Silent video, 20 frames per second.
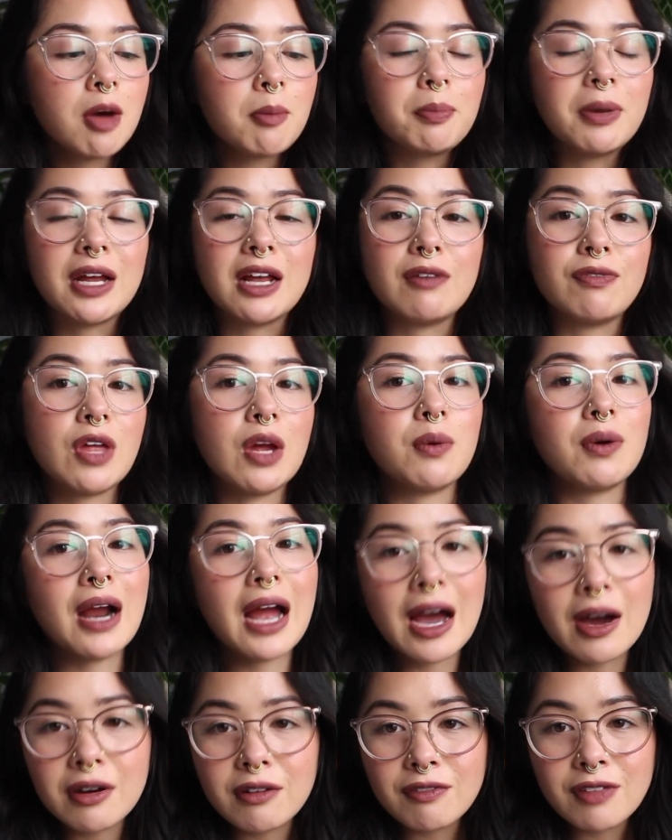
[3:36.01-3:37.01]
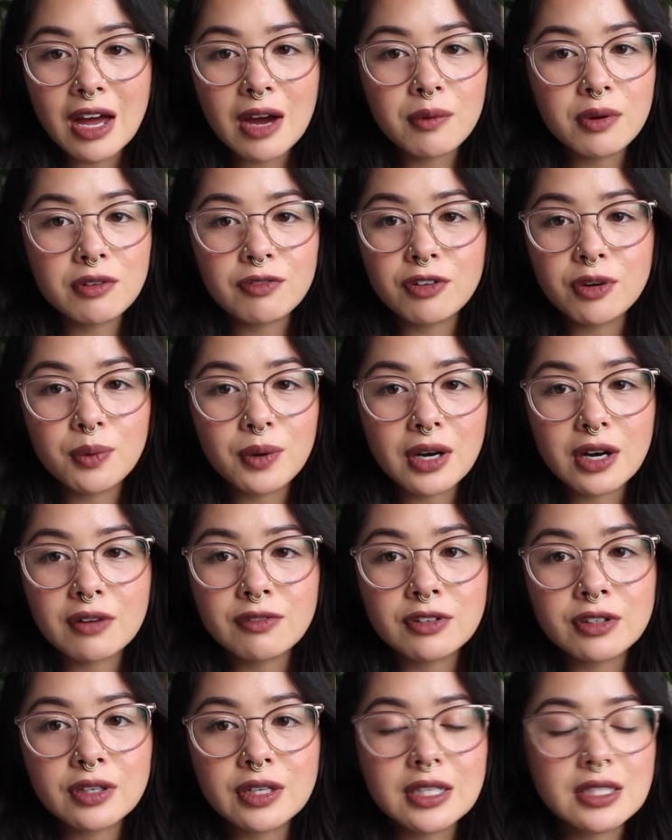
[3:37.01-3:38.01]
but if they were out of that one for
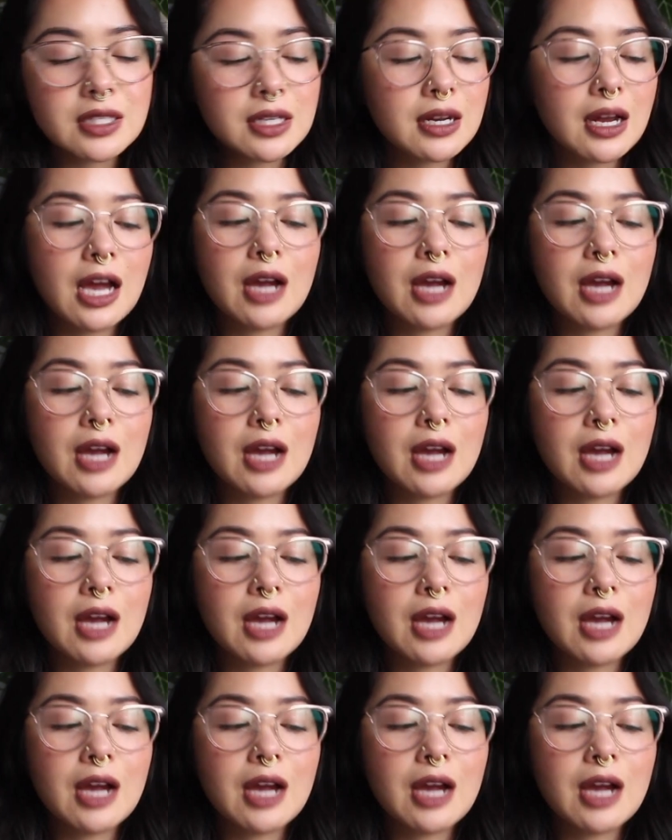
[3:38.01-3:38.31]
whatever reason,